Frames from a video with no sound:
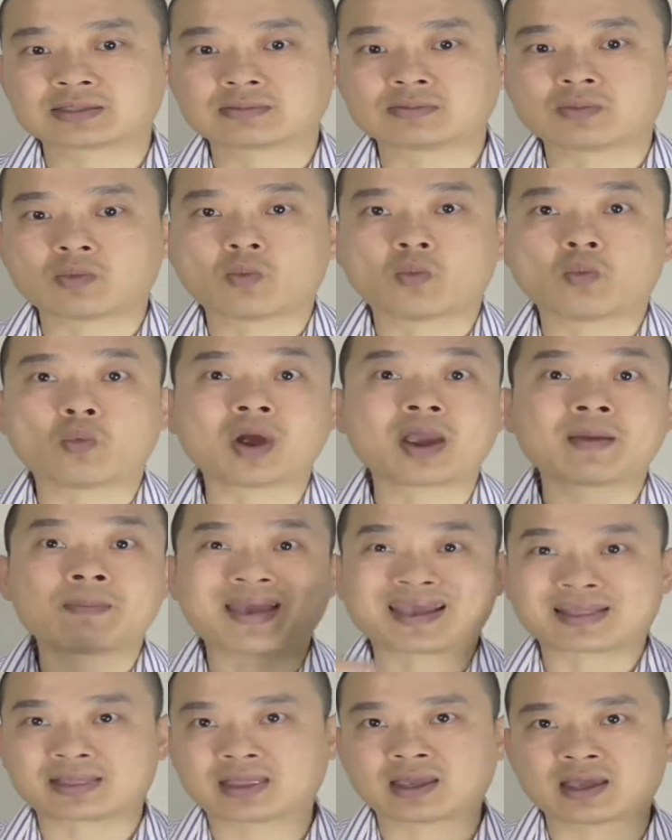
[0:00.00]
way
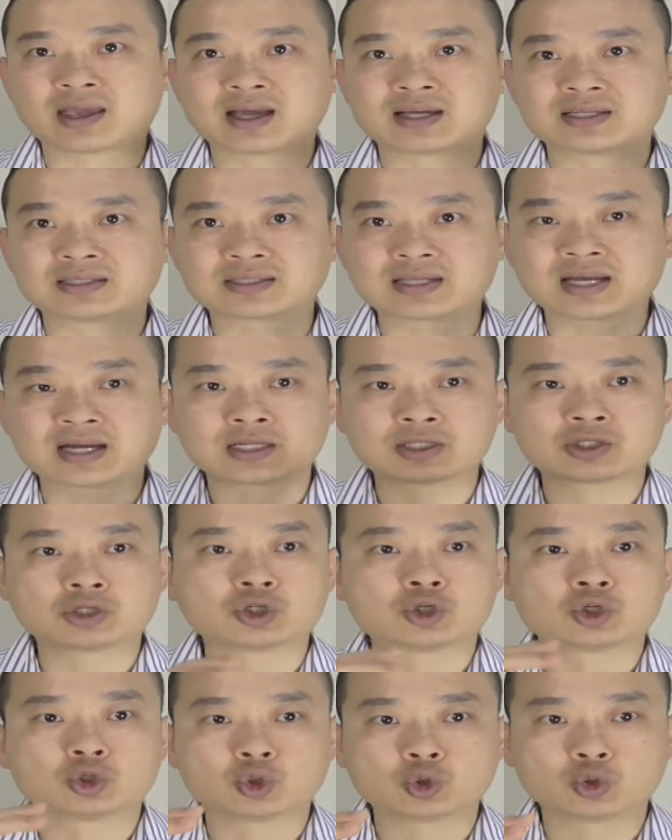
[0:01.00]
back there, I started
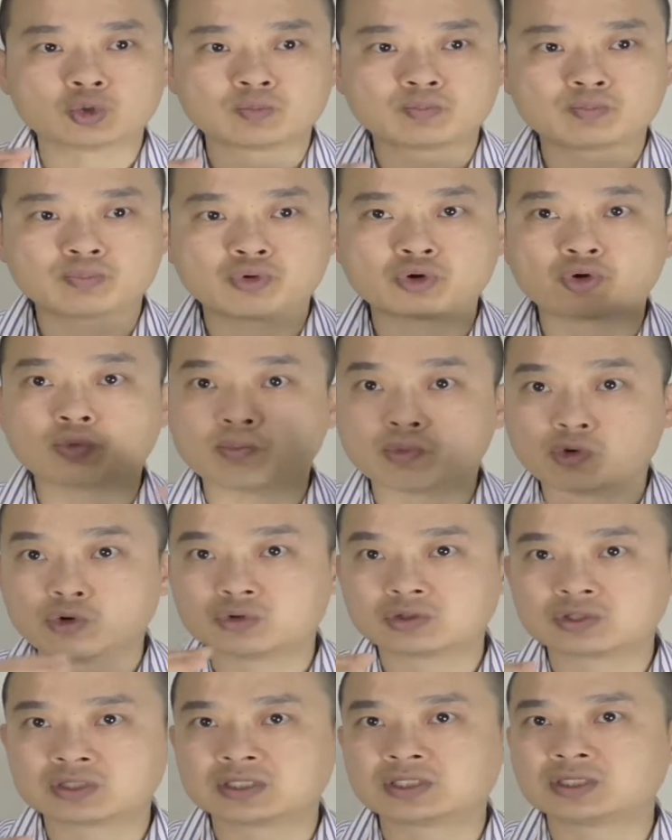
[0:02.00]
to
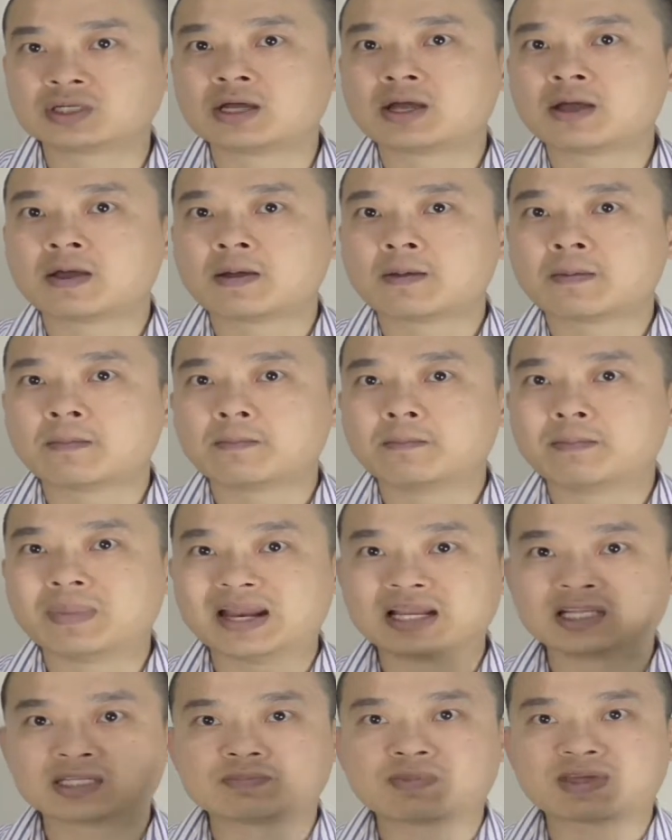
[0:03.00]
promote
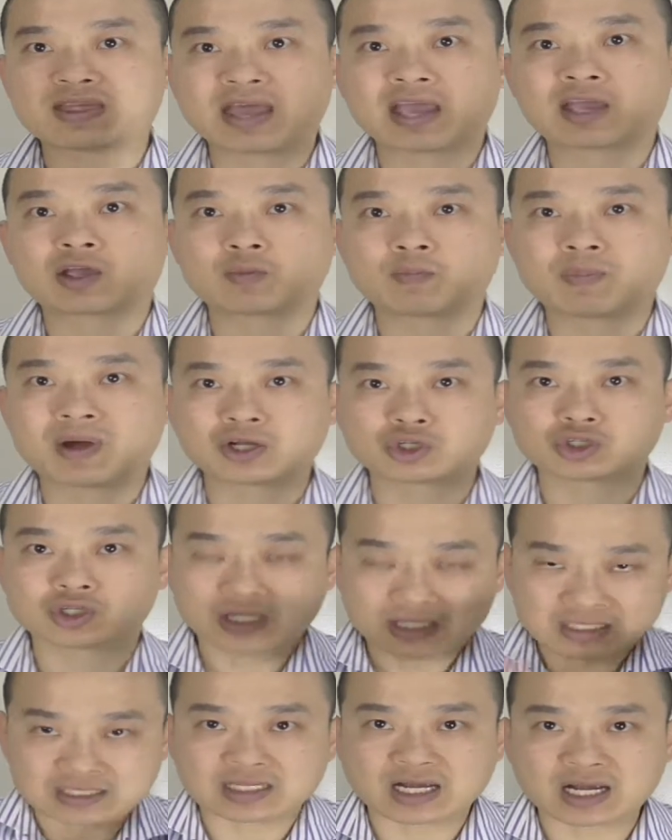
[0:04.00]
Balance Method Acupuncture
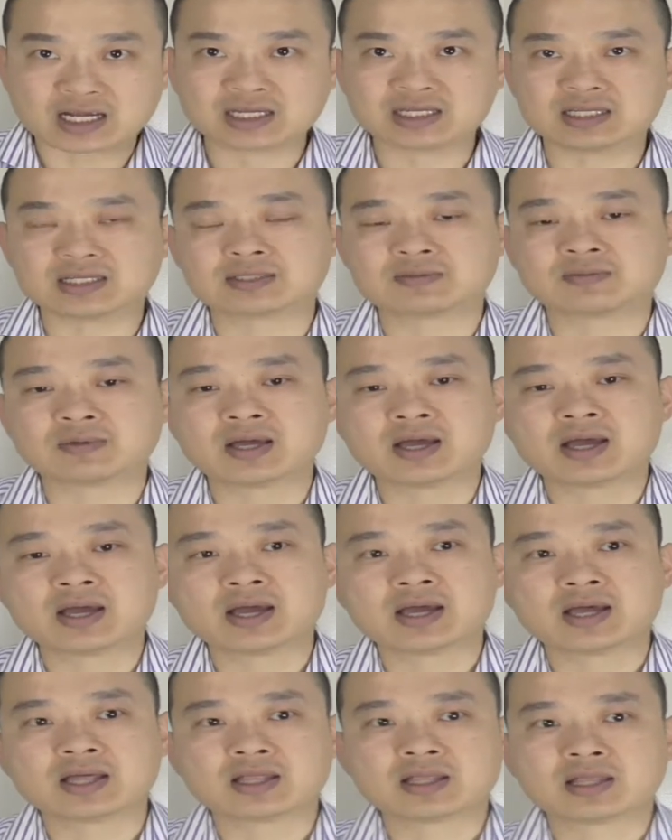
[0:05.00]
in Chinese.
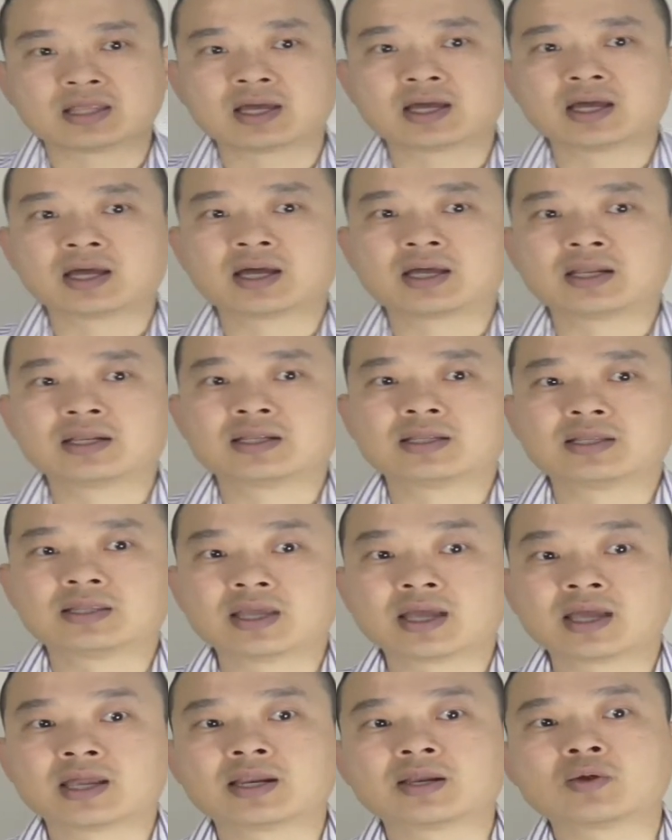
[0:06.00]

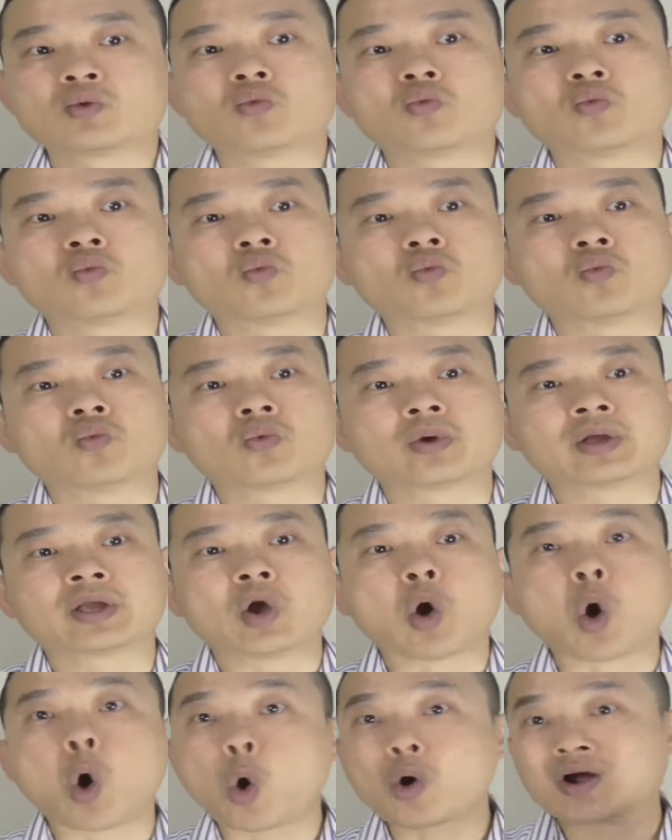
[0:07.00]
Then we
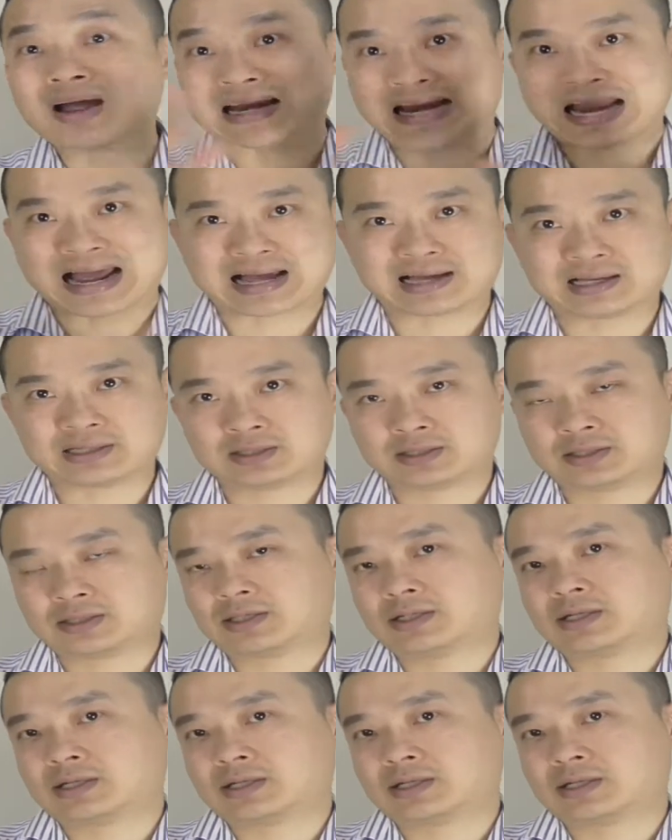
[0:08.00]
organized,